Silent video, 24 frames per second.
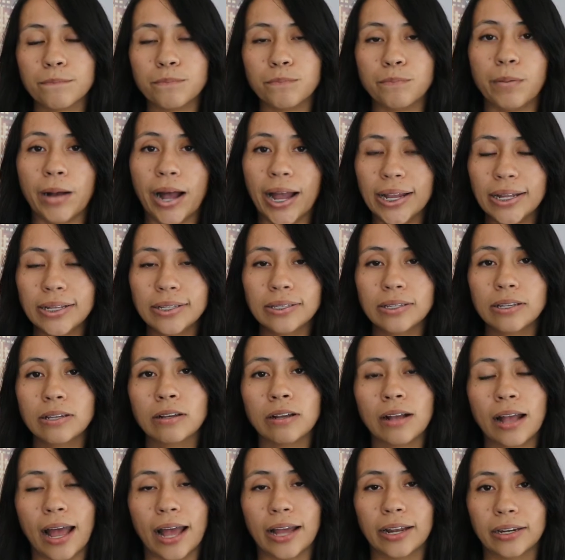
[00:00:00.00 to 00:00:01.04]
But
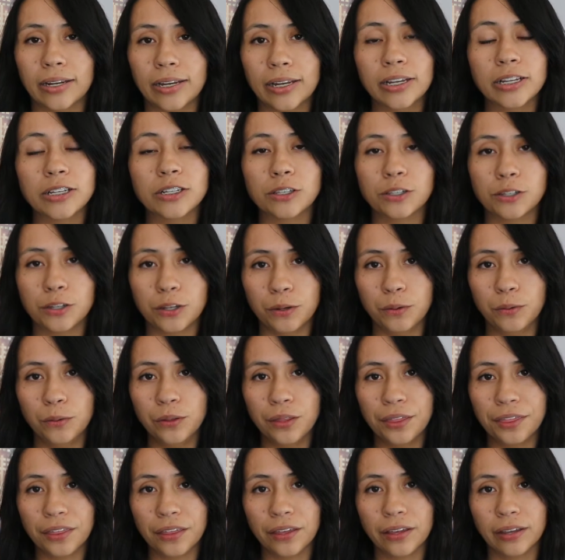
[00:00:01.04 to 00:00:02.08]
in his
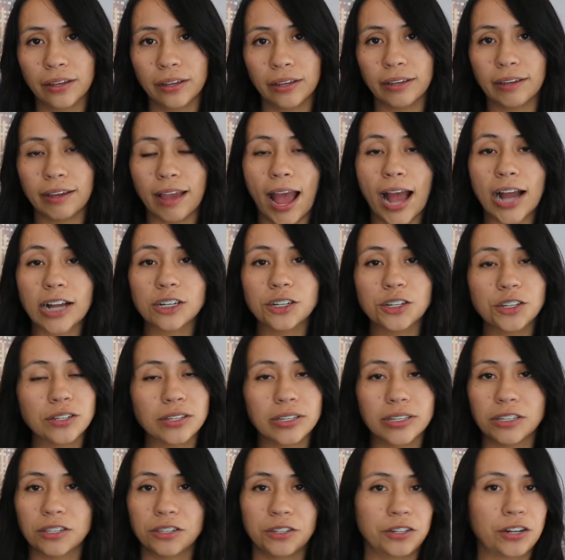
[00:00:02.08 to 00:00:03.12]
youth, he
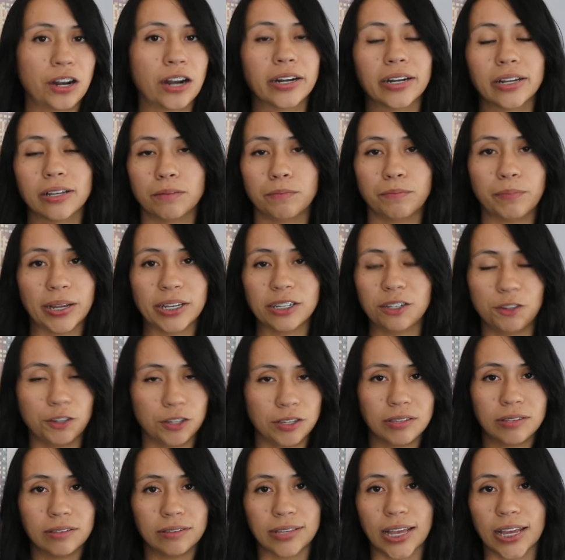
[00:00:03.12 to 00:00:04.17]
actually started by
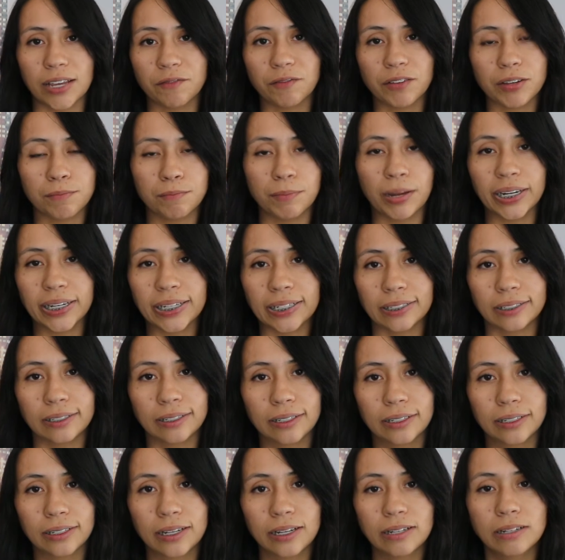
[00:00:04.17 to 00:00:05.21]
just saving money.
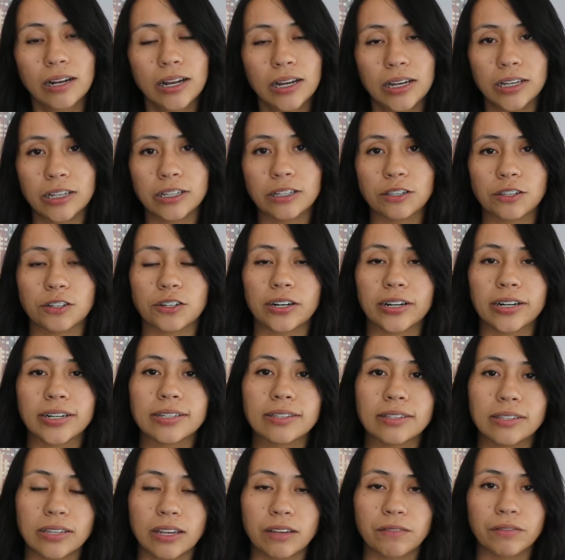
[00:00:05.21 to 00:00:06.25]
He
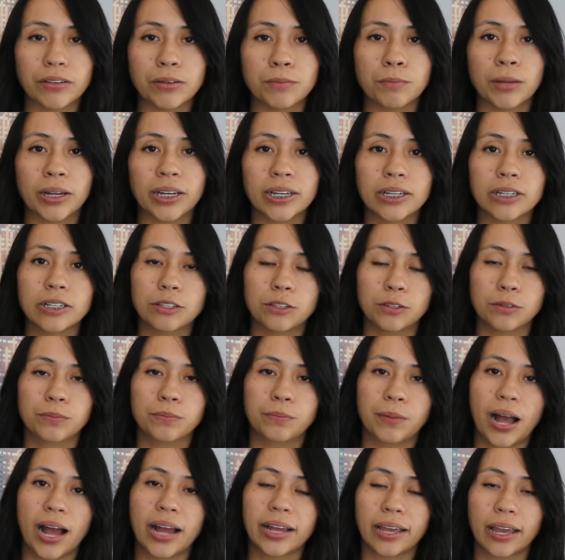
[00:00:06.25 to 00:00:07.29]
started saving money to
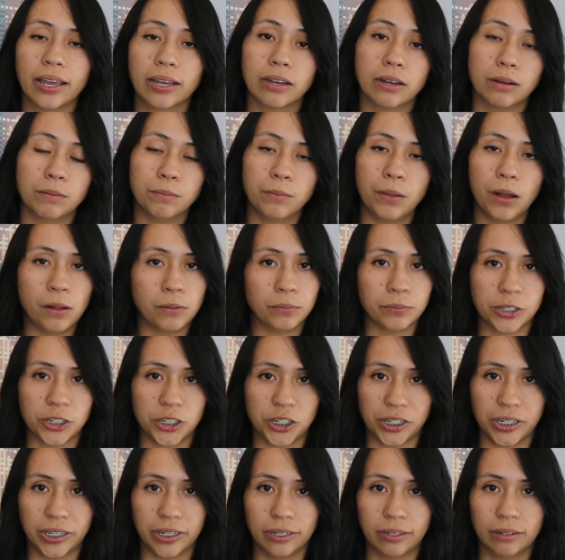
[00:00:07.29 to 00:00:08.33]
buy a gumball
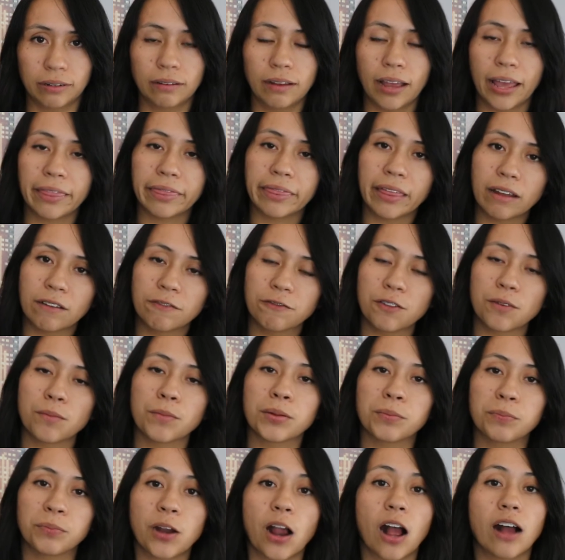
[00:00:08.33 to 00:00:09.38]
machine, and then from
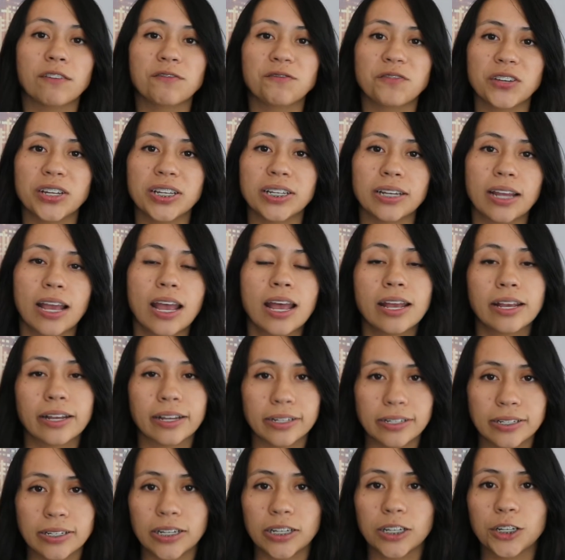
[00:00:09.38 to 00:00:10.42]
the profit,
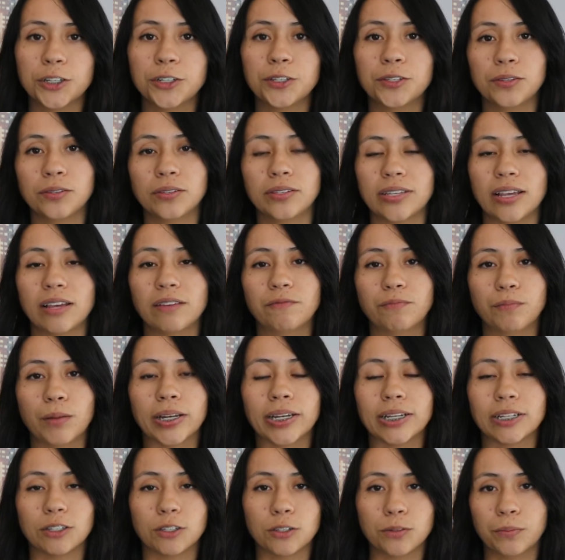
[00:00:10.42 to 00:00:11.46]
continued to save
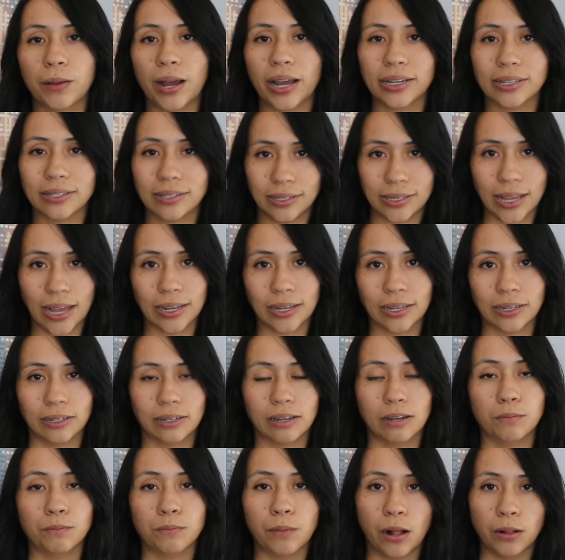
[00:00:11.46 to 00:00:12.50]
money to buy a second
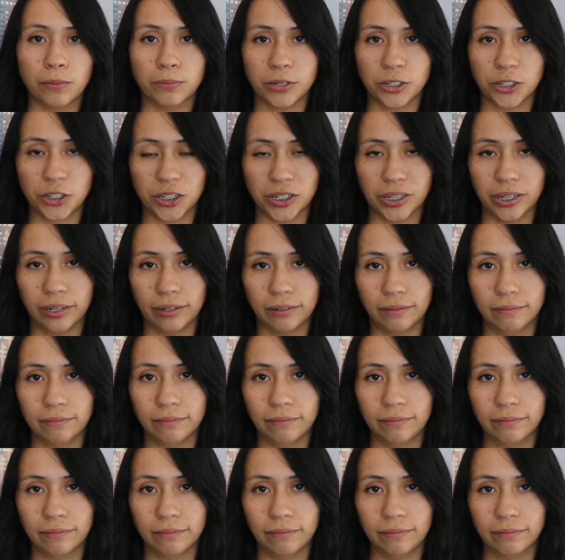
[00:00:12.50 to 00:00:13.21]
gumball machine.